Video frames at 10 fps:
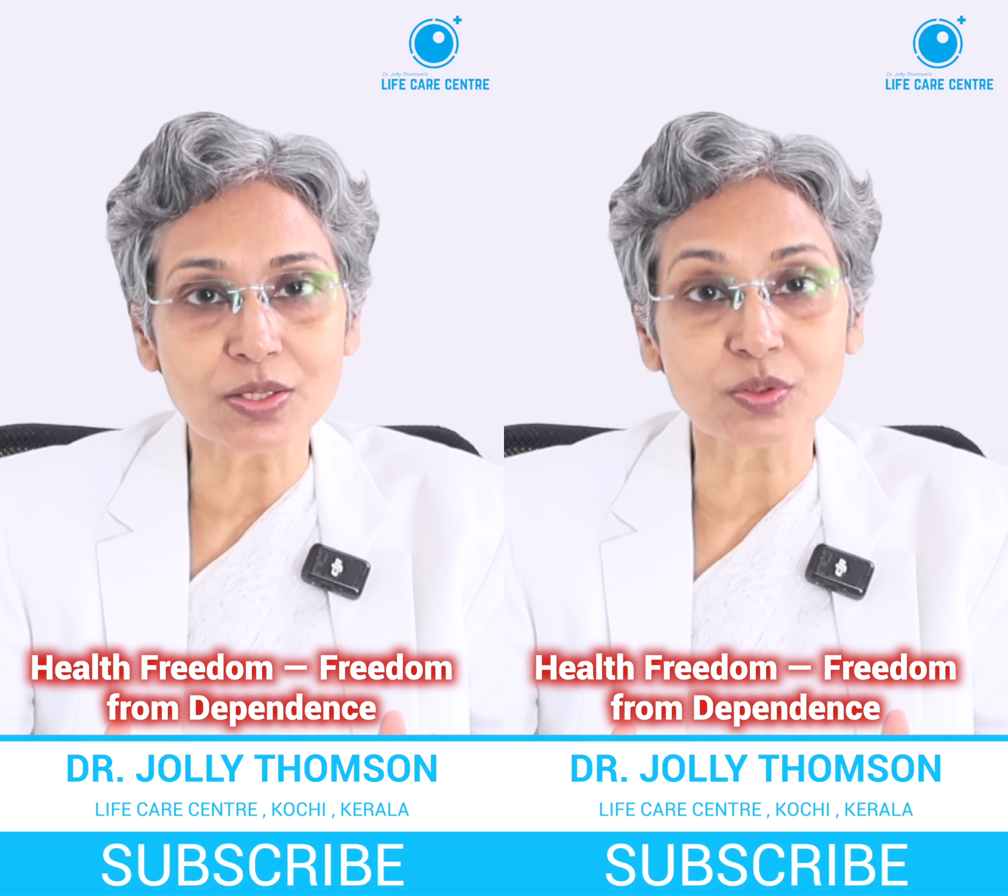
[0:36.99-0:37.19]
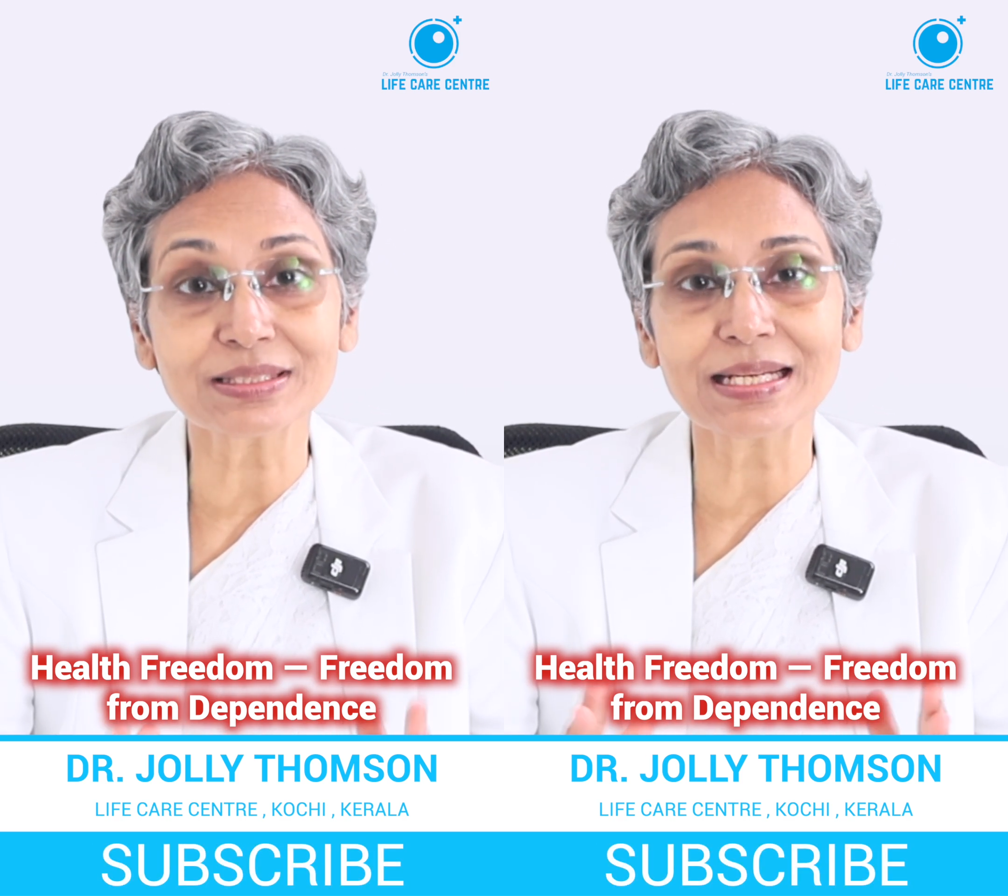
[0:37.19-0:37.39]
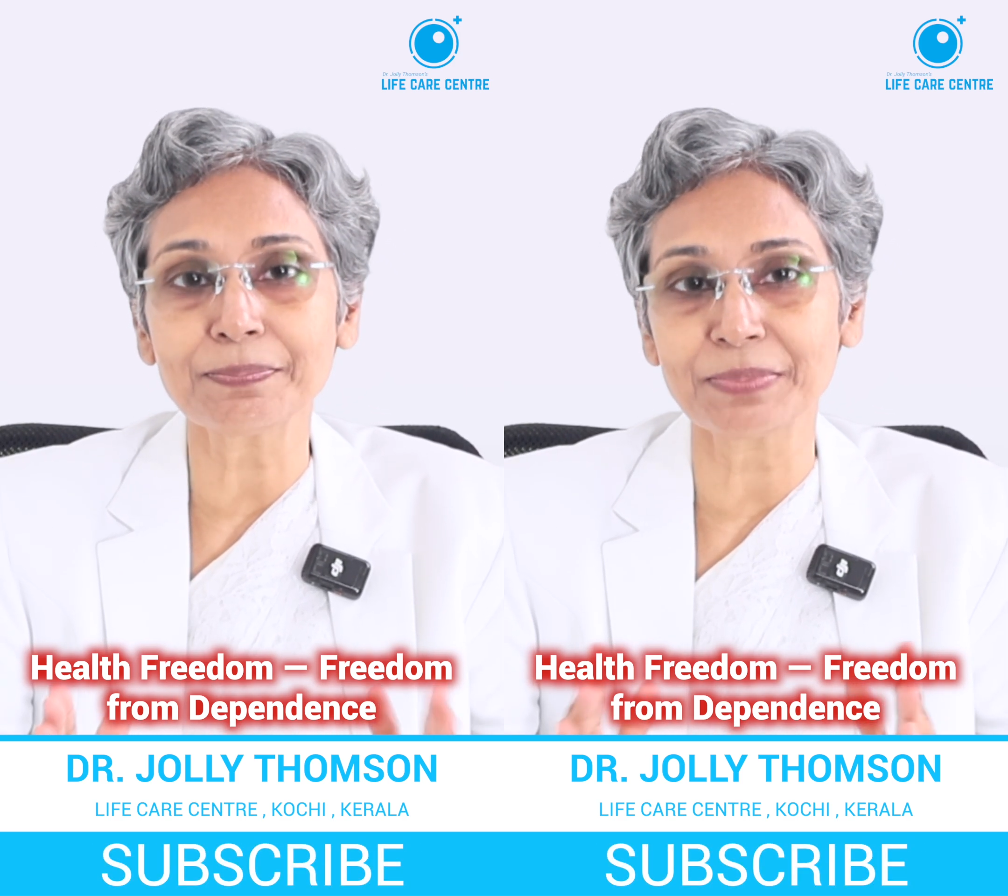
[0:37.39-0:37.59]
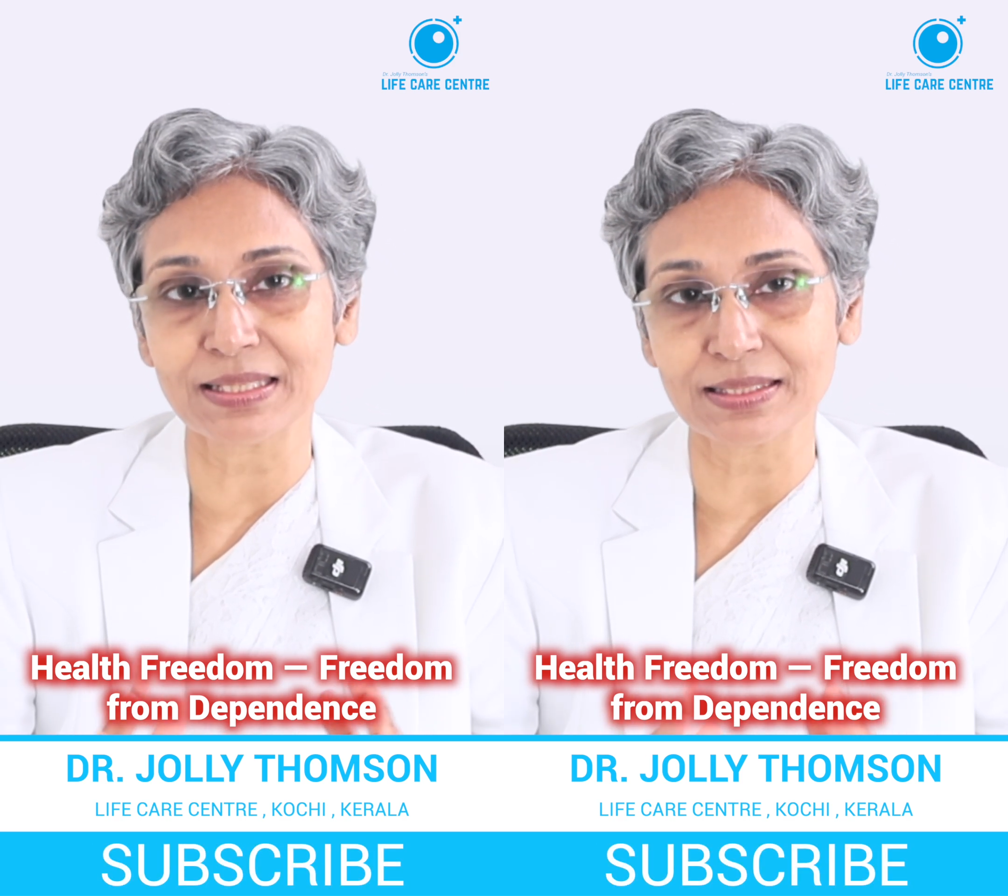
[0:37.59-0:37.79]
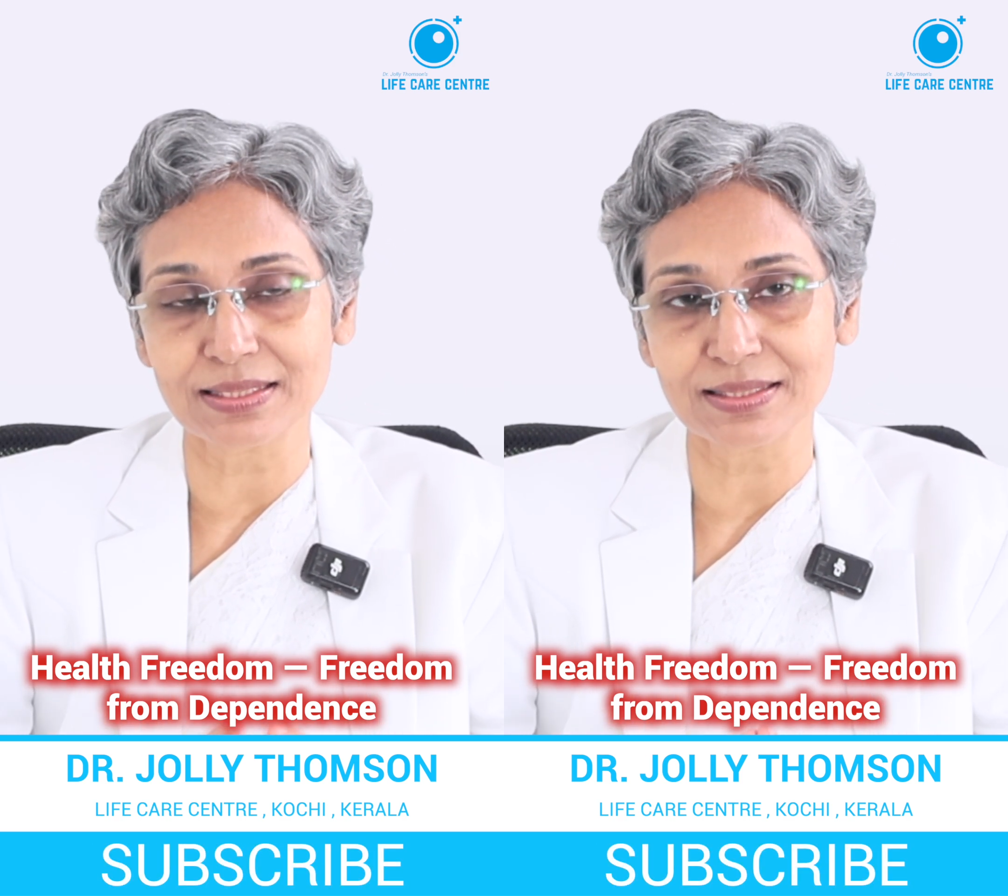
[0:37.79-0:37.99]
on three
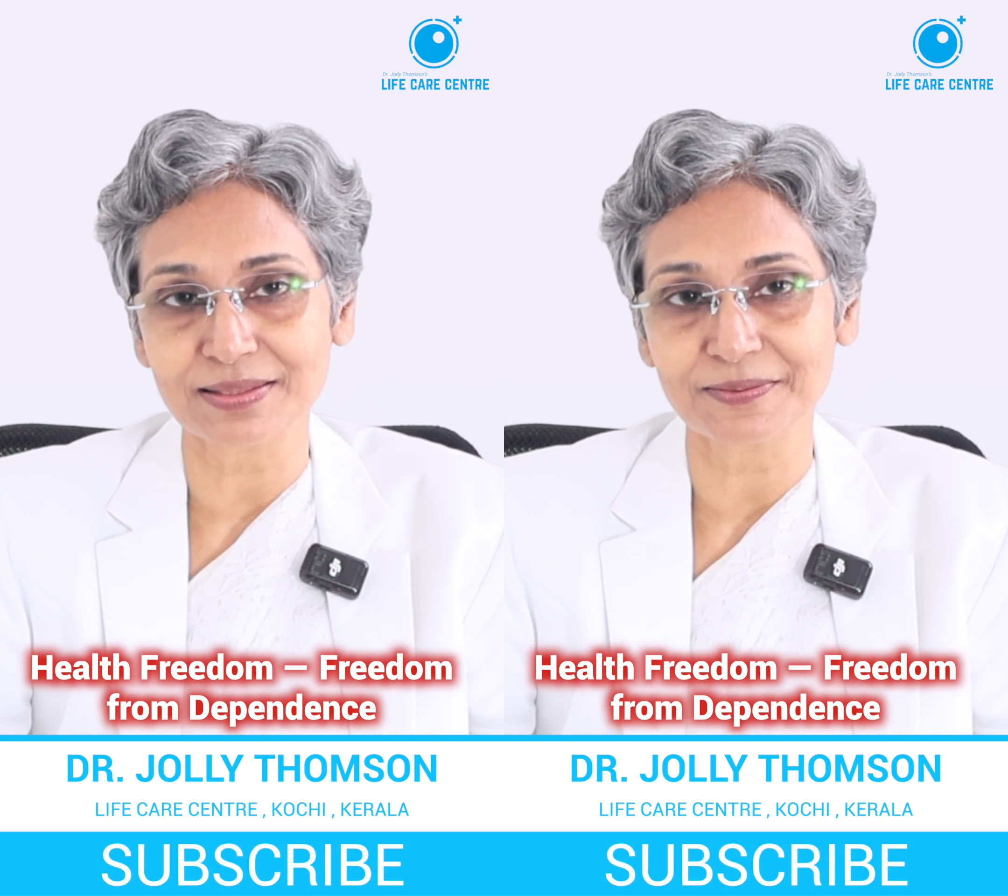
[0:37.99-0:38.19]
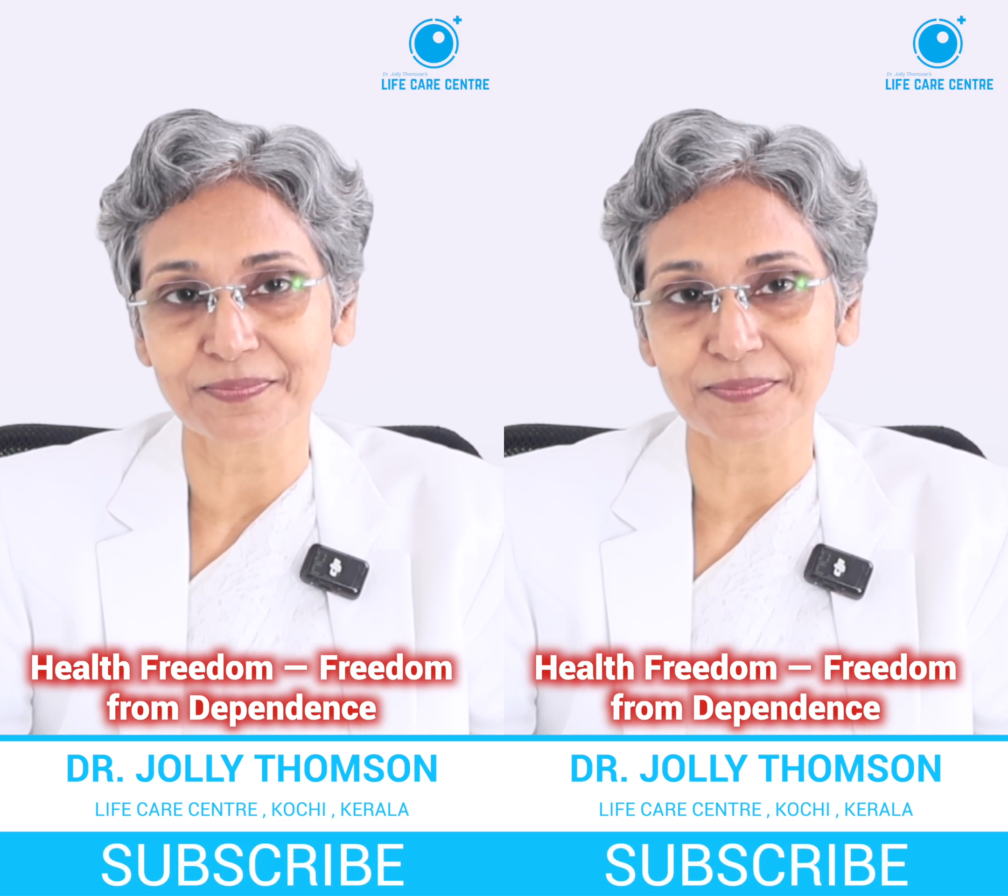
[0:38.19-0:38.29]
pillars.